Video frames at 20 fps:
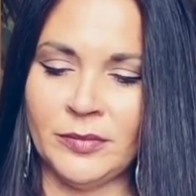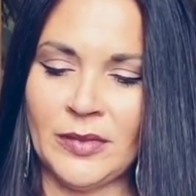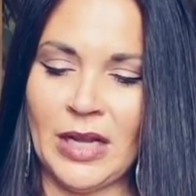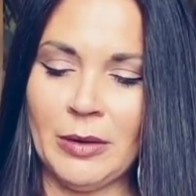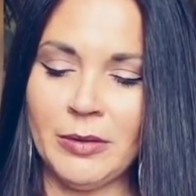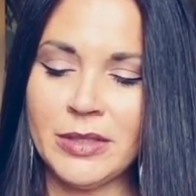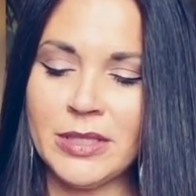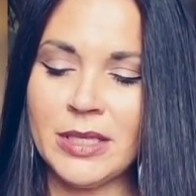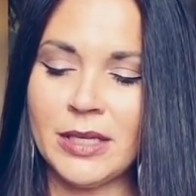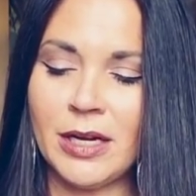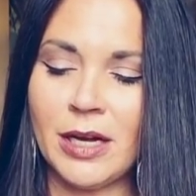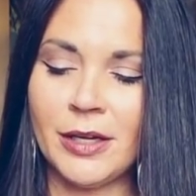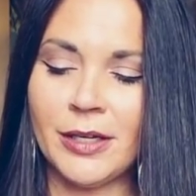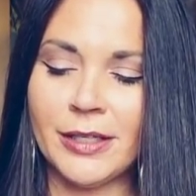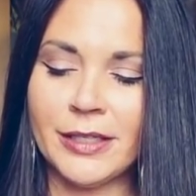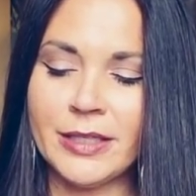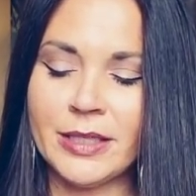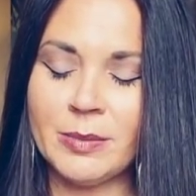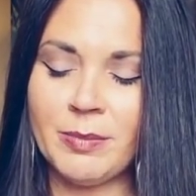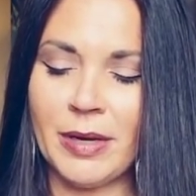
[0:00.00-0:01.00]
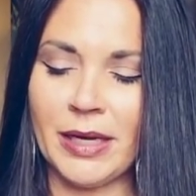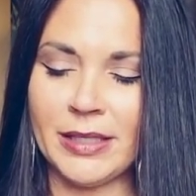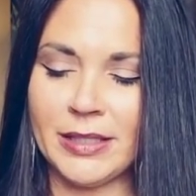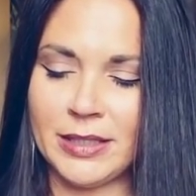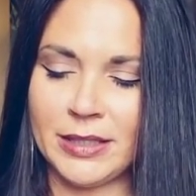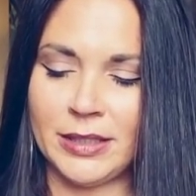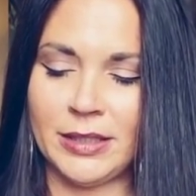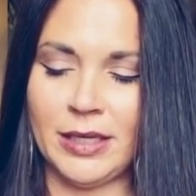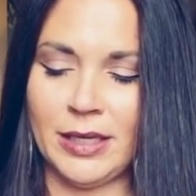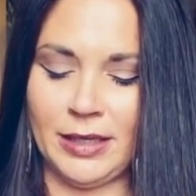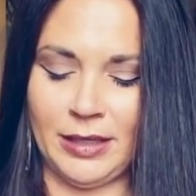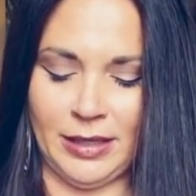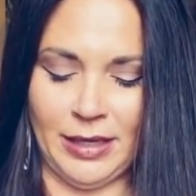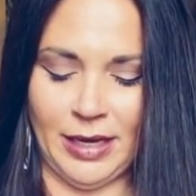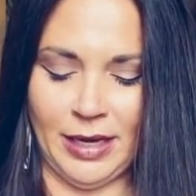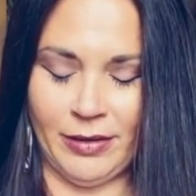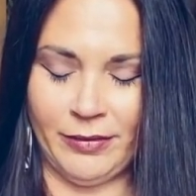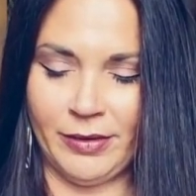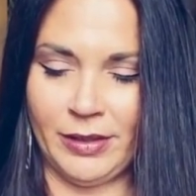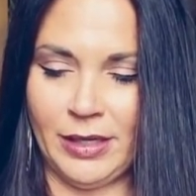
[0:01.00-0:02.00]
That was an unexpected and a
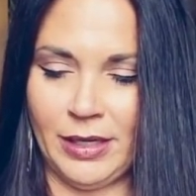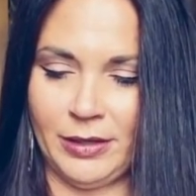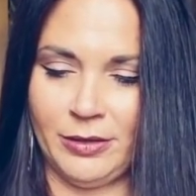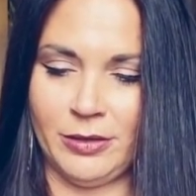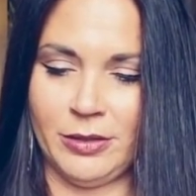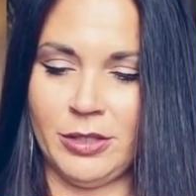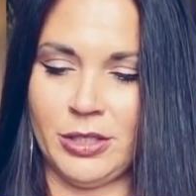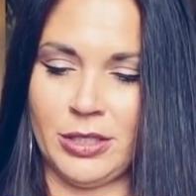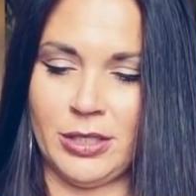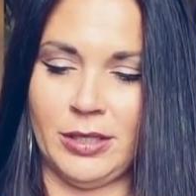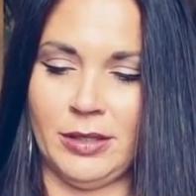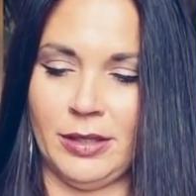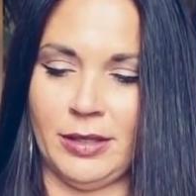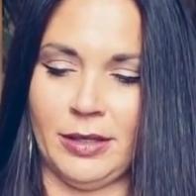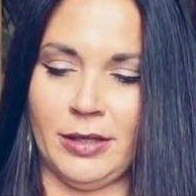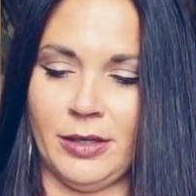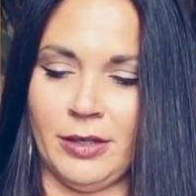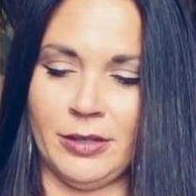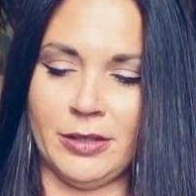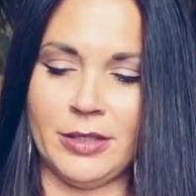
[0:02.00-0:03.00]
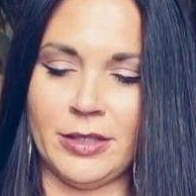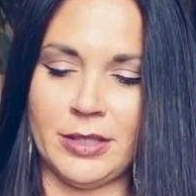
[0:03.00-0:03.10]
heavy energy there.